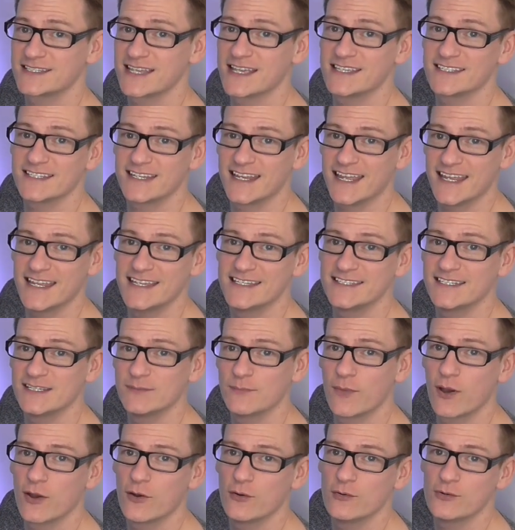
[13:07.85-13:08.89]
There's an easy
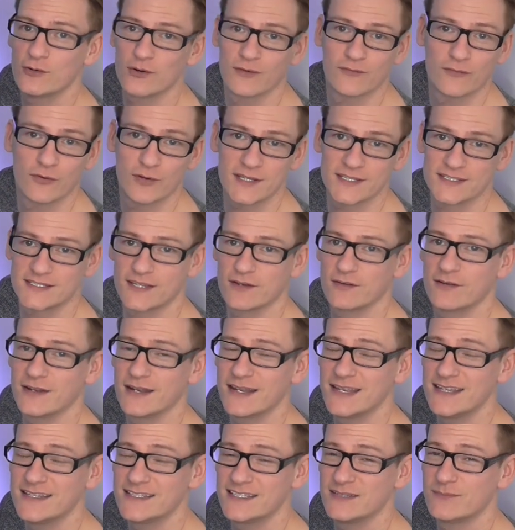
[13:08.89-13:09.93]
mode, I've got it set on
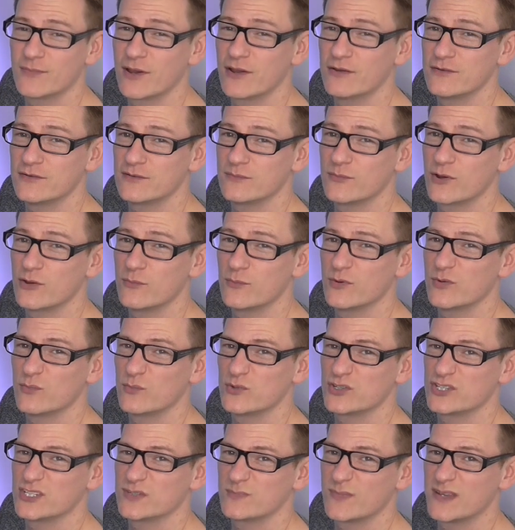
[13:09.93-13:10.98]
an easy mode at the moment,
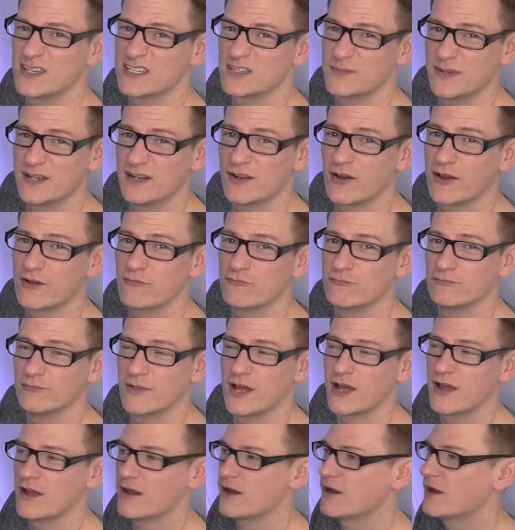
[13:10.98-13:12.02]
which is meant to be like
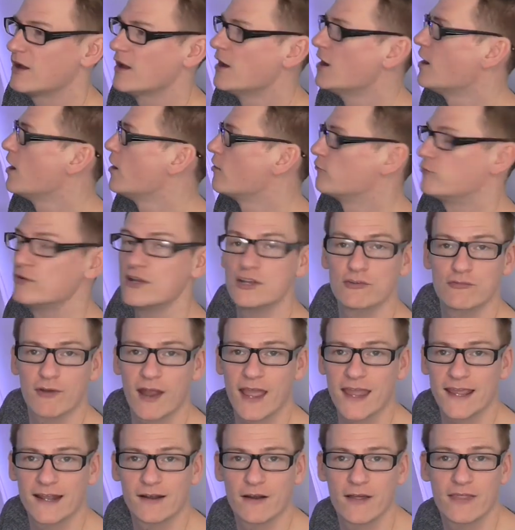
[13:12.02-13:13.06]
uh,
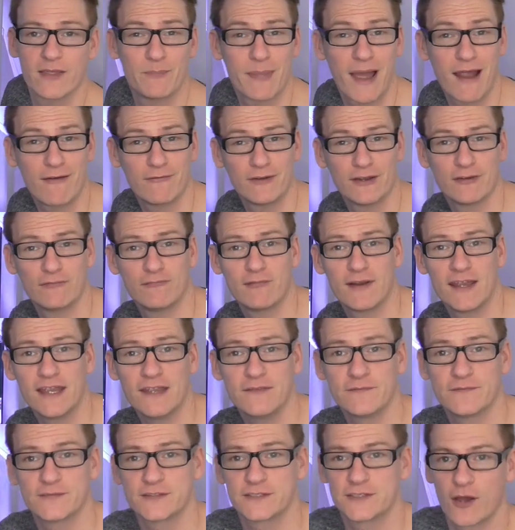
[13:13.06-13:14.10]
recreating like the barrier
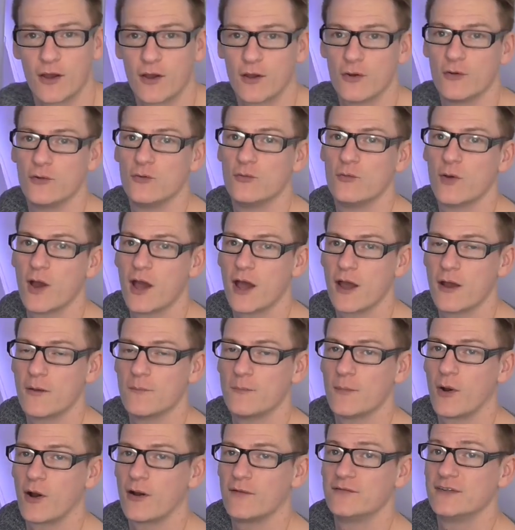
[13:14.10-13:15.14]
reef so
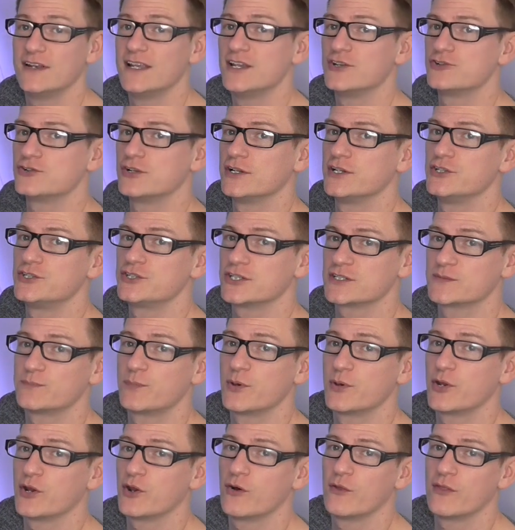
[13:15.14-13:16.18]
um, I've literally just
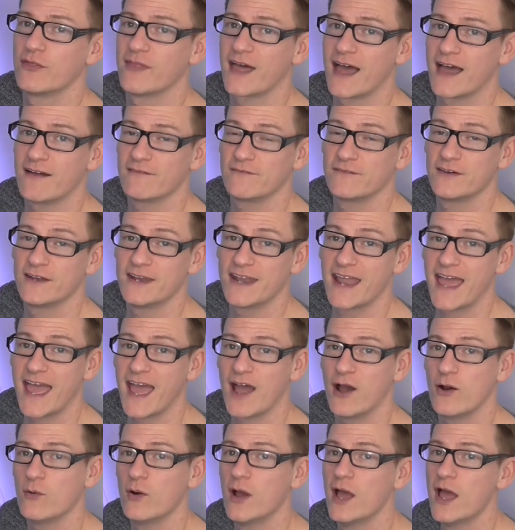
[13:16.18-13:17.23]
put it on that for
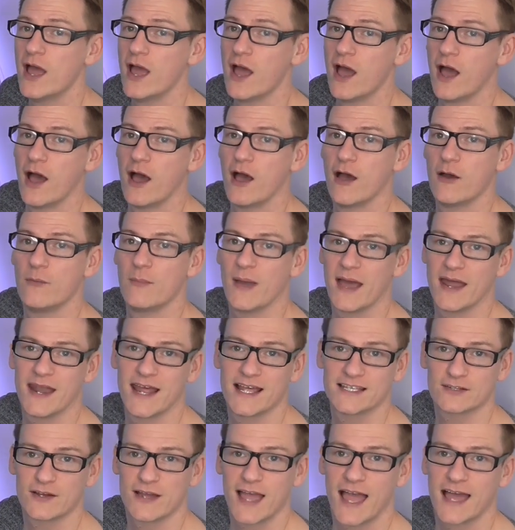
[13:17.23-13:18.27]
now um, and
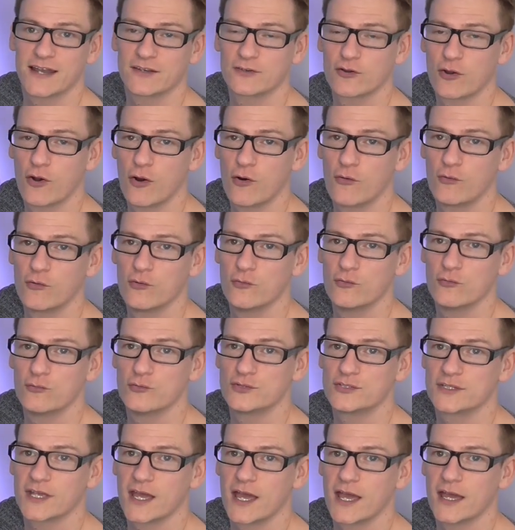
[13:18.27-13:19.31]
as I add
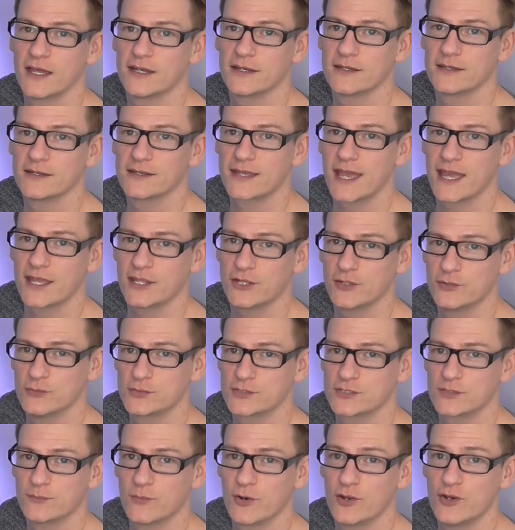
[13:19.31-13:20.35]
corals and get
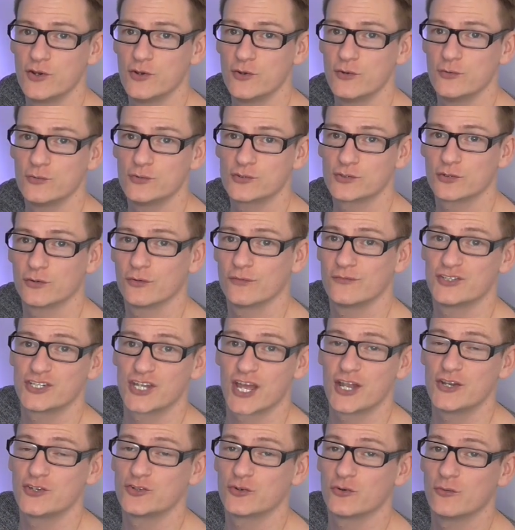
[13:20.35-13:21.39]
used to my new sort of
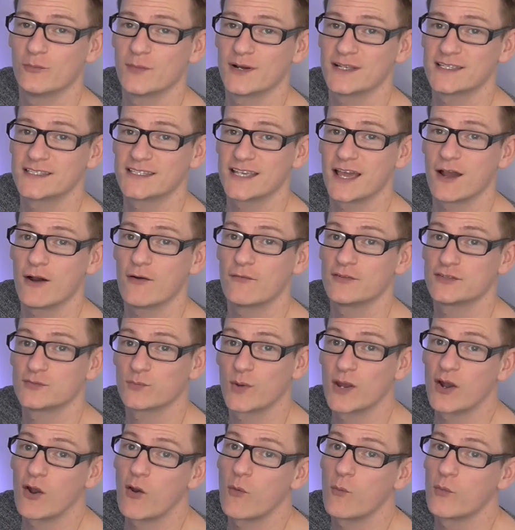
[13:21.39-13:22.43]
schedule myself as
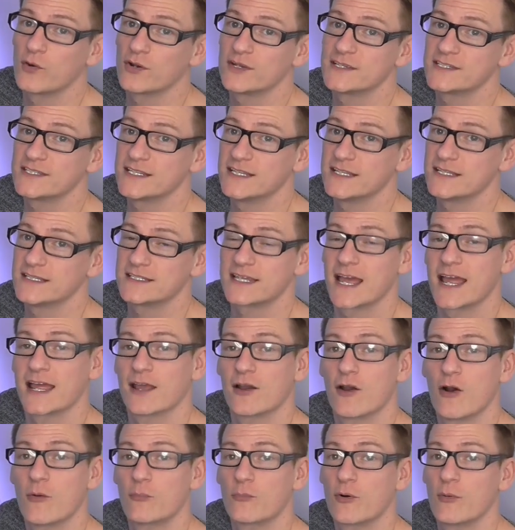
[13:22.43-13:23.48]
when I want to see the
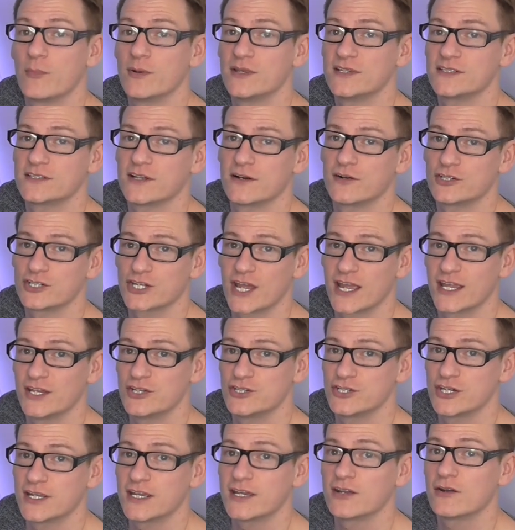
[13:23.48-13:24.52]
tank I'll probably start
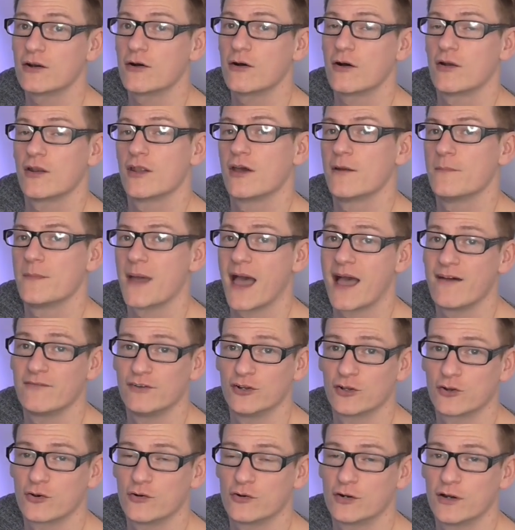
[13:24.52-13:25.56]
changing and I'll um, have a
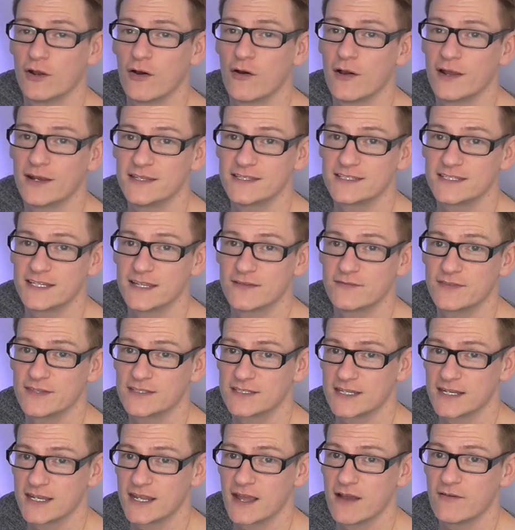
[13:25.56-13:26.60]
look online and see if
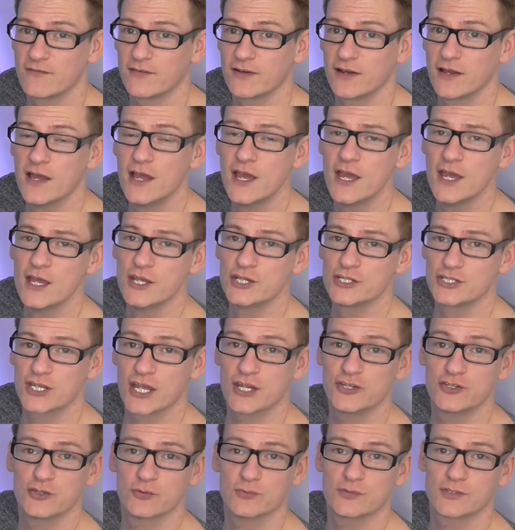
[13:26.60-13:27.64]
there's any other
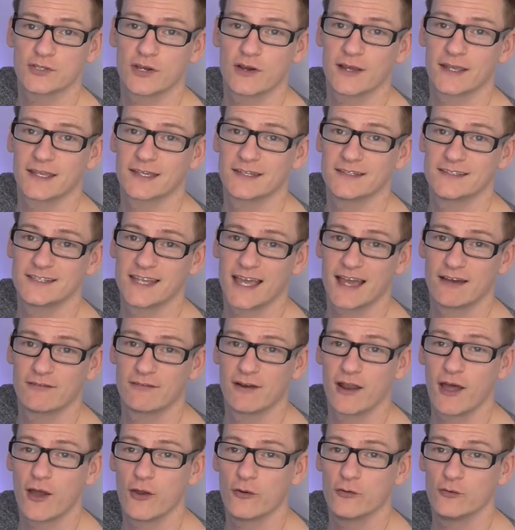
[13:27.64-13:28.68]
schedules that I can
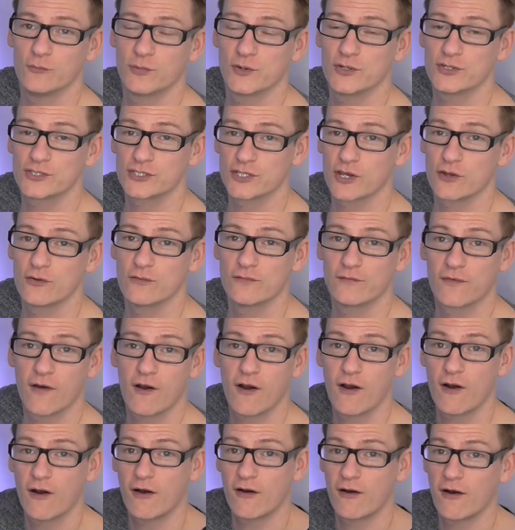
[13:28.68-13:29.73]
download but so
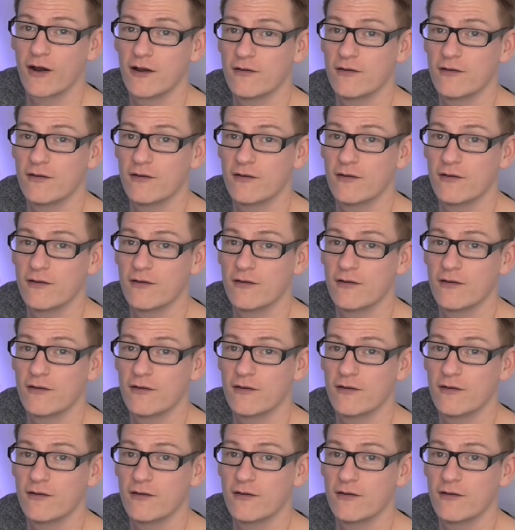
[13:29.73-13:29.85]
far